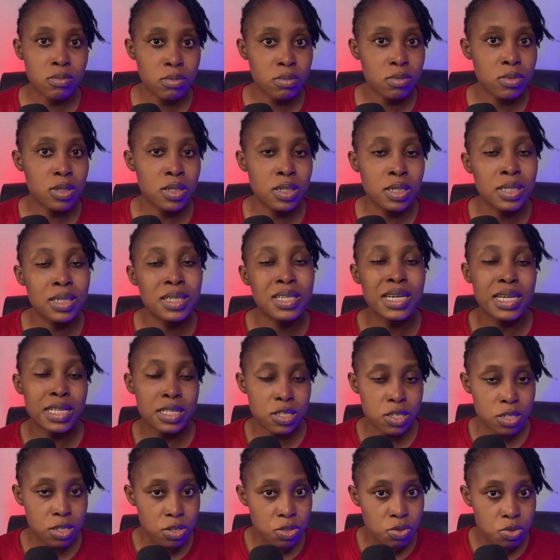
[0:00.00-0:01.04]
in that
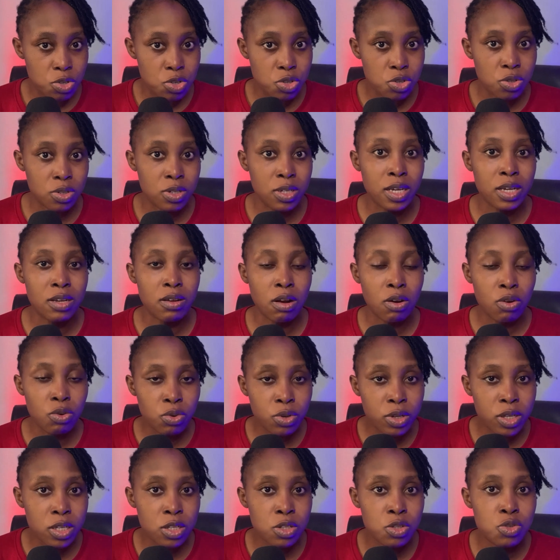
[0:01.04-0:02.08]
situation that you're
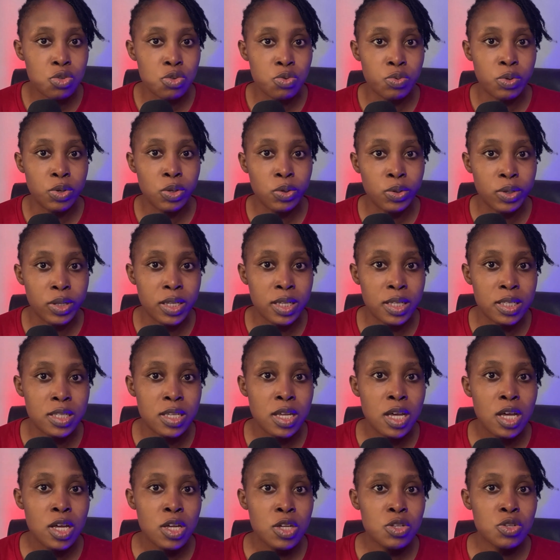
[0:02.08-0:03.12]
looking to relocate.
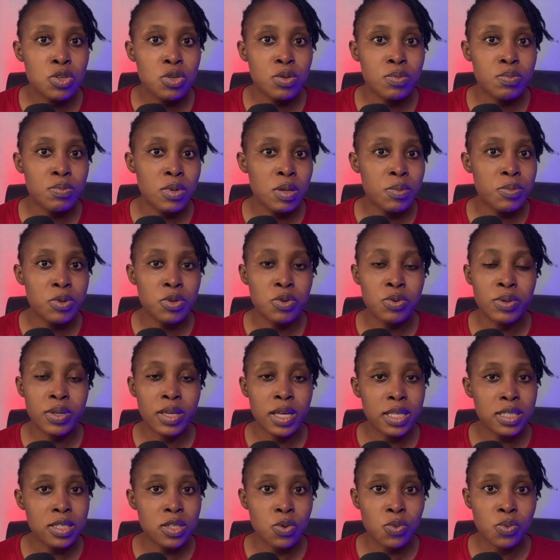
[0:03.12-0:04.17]
So maybe you
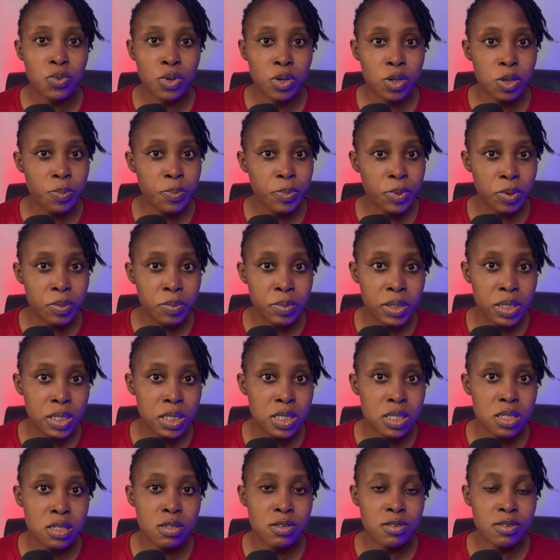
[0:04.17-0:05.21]
get a work permit
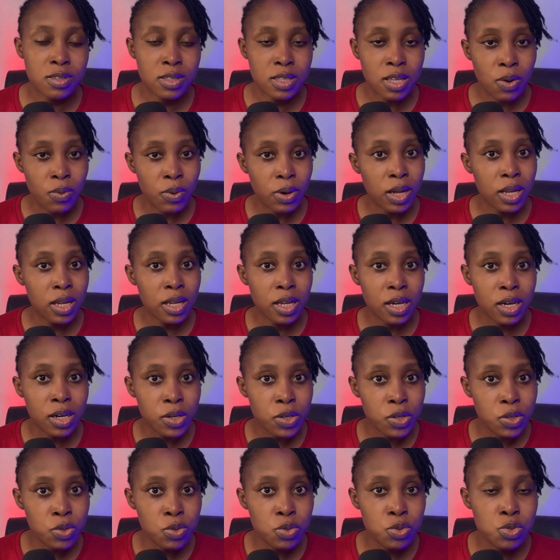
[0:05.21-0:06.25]
that will allow
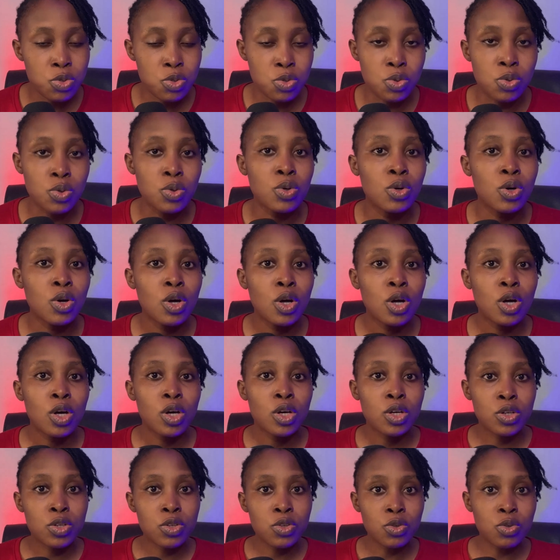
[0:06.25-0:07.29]
you to
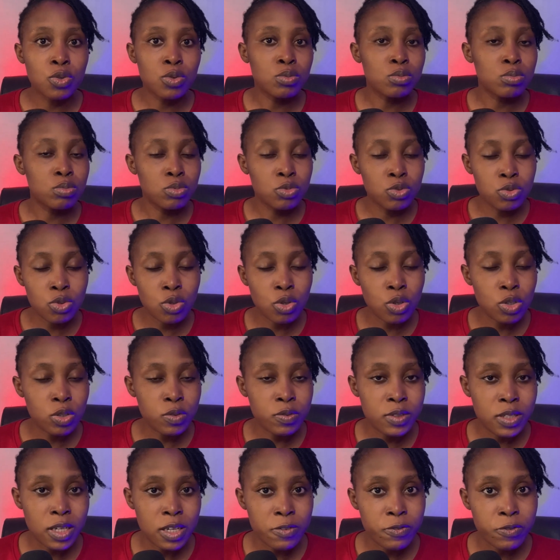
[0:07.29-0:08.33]
do all of
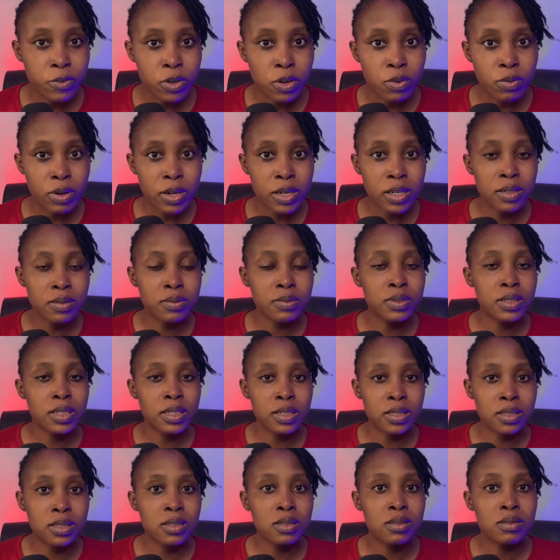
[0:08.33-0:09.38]
that for a while.
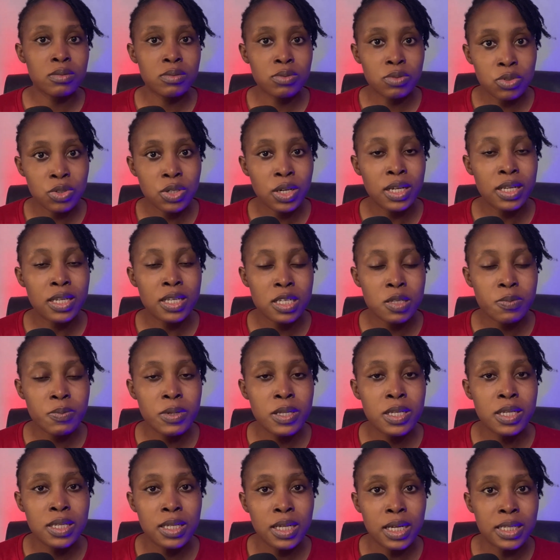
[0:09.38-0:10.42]
Then you can
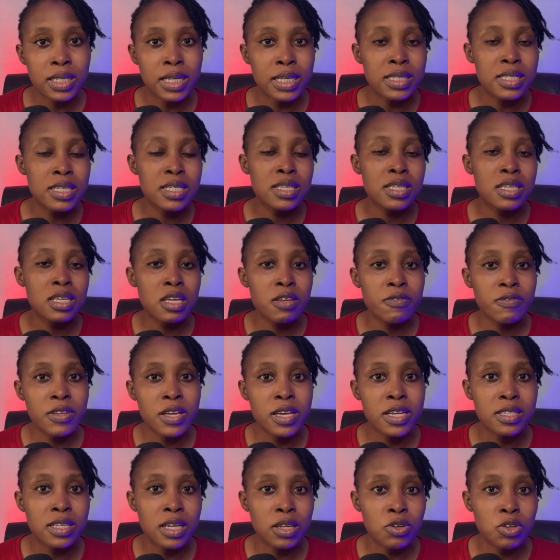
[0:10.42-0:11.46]
explain that. I think if there
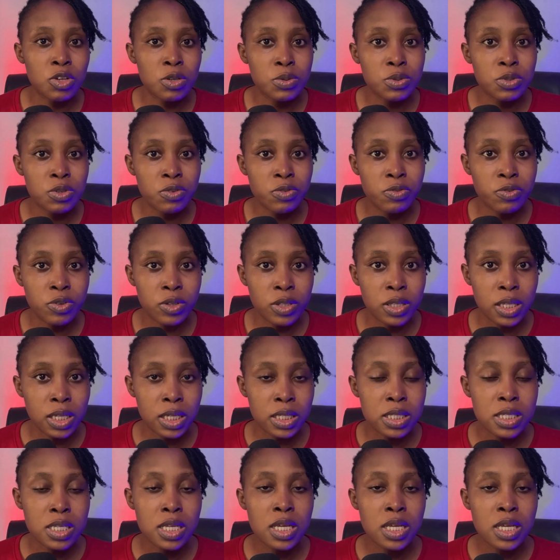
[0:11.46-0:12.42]
is an option for that,